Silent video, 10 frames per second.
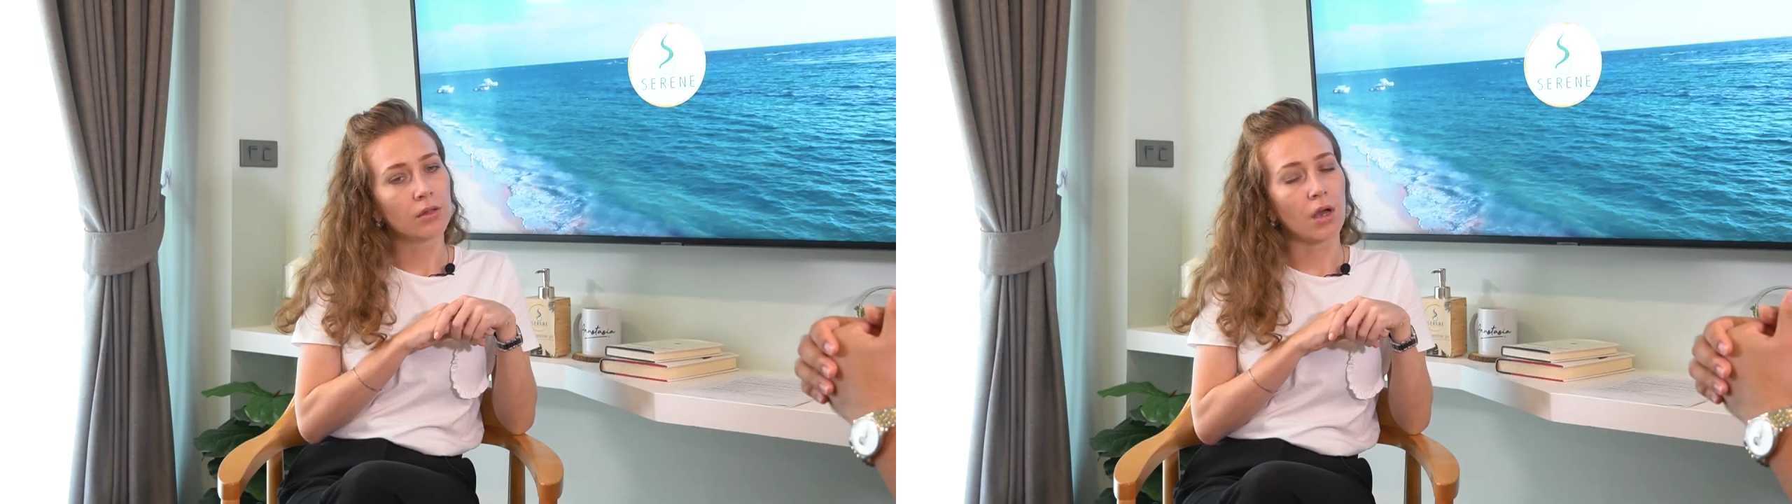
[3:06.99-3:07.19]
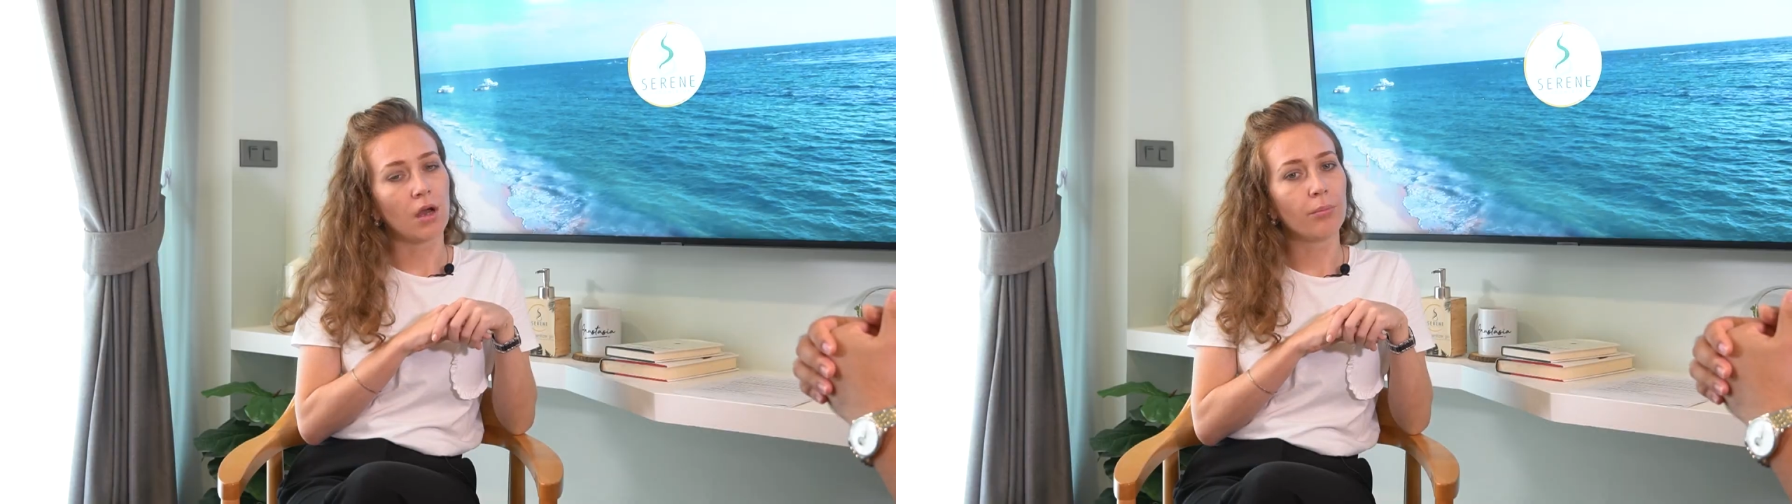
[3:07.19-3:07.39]

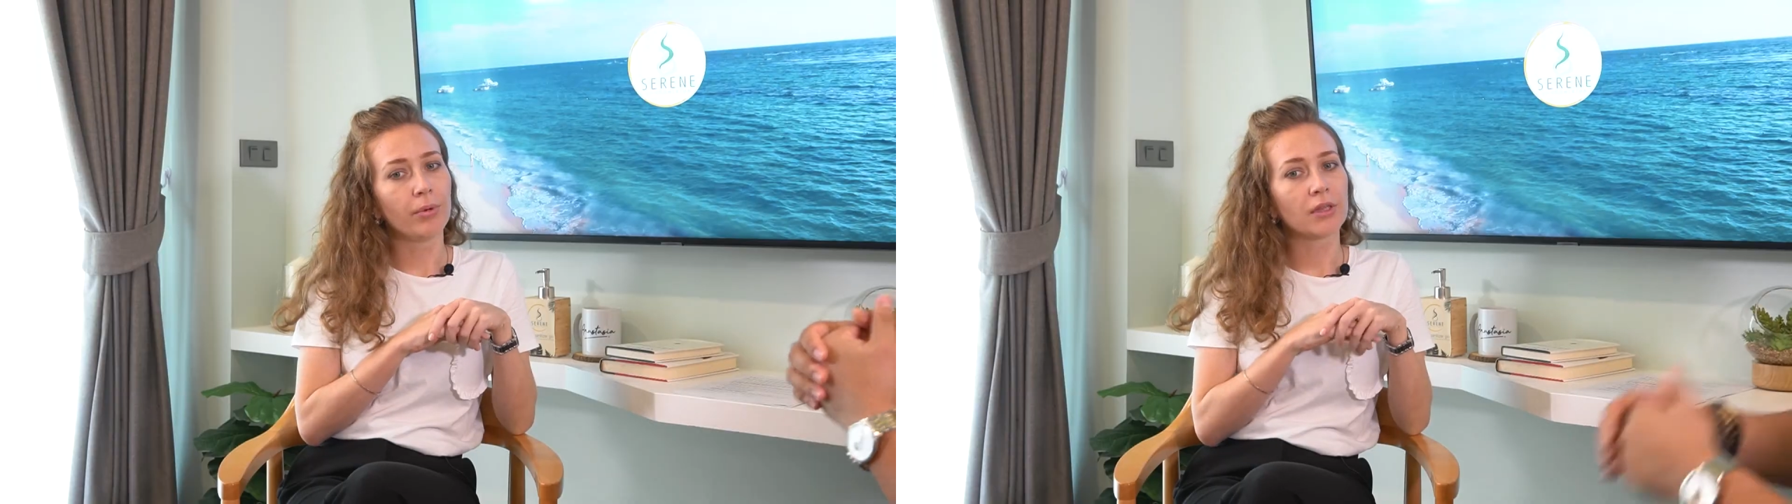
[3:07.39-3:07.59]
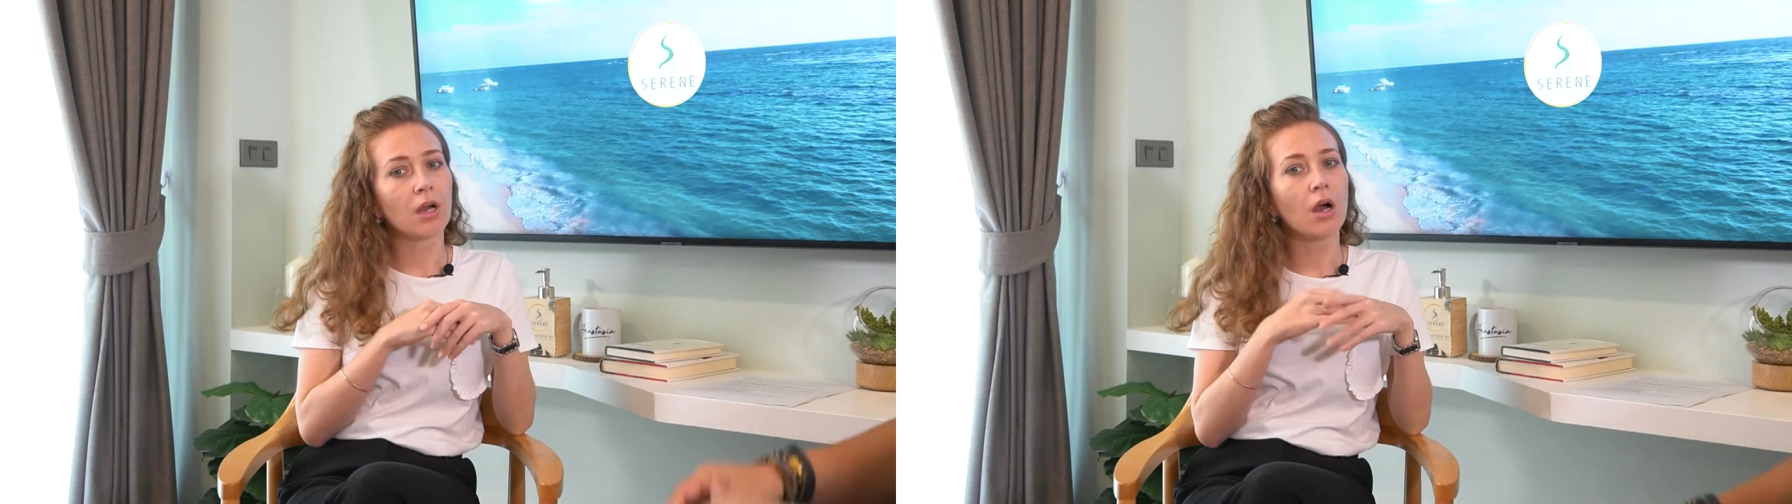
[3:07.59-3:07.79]
Yeah,
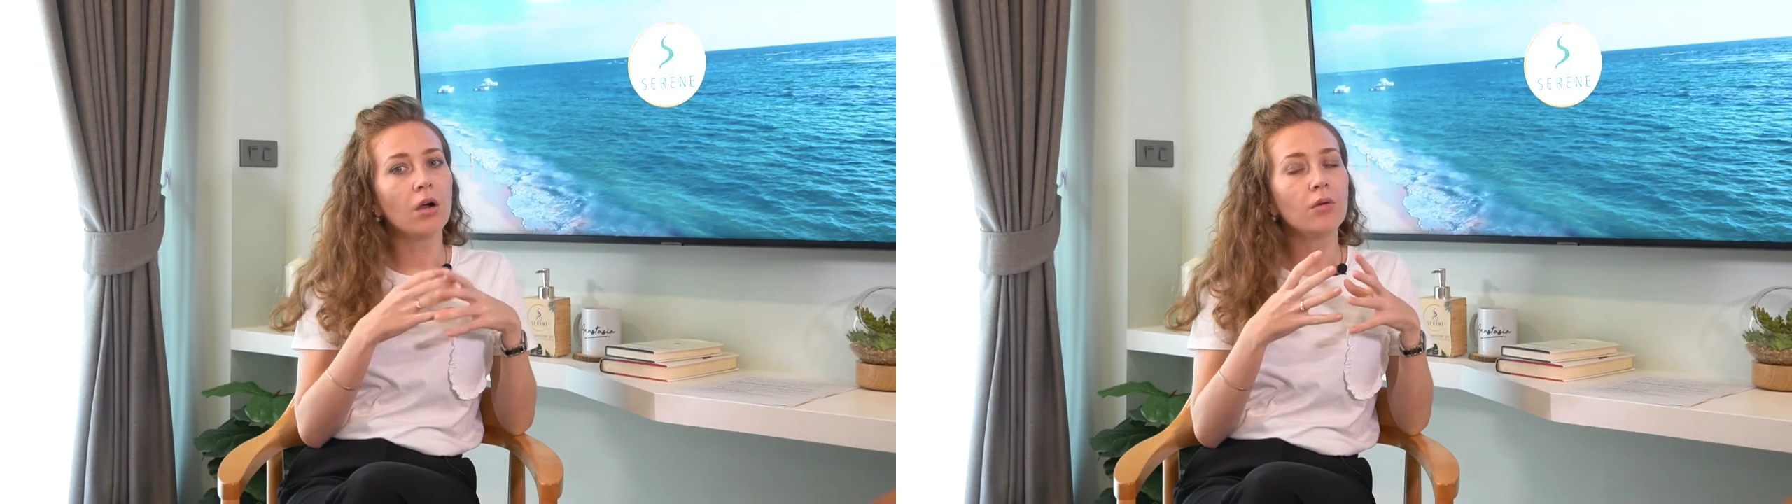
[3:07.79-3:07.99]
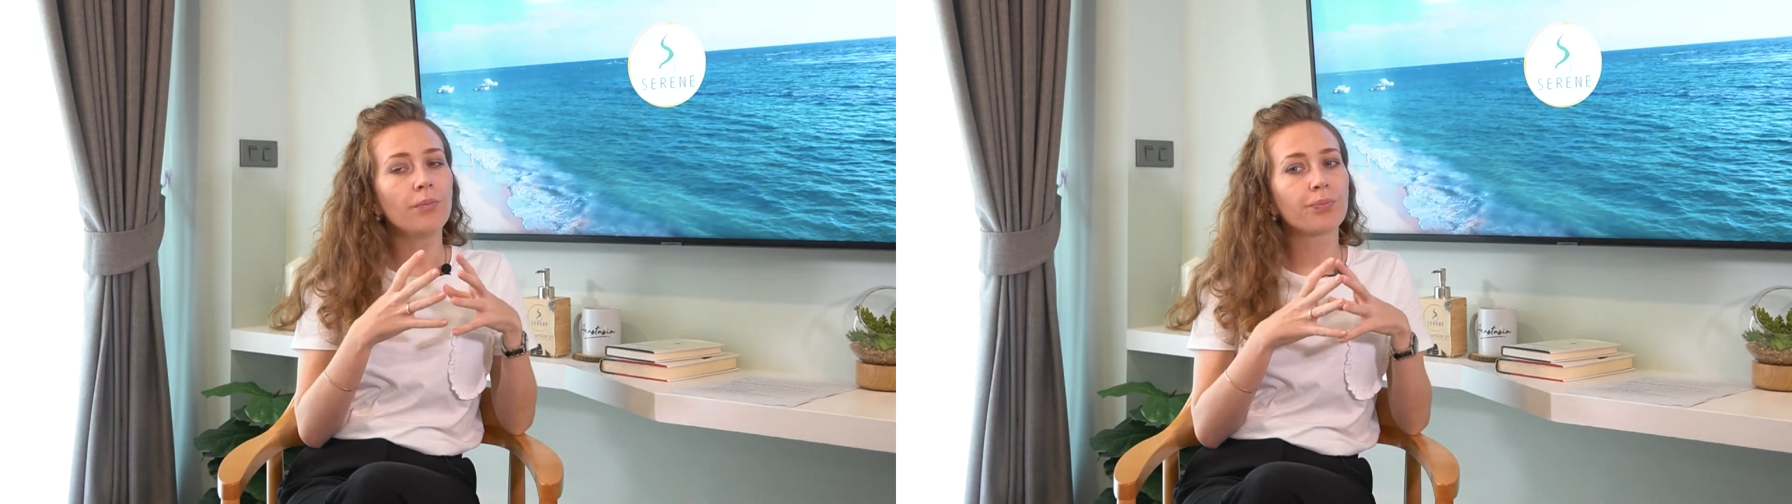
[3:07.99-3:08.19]
but
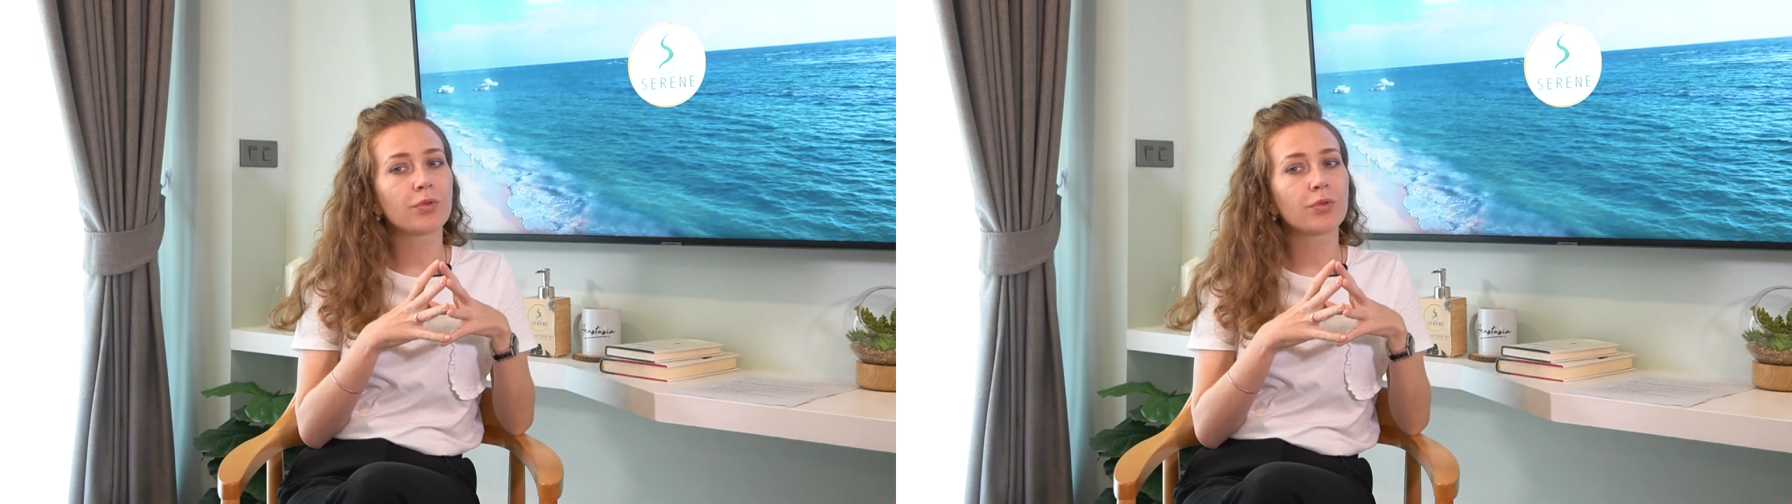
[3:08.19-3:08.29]
how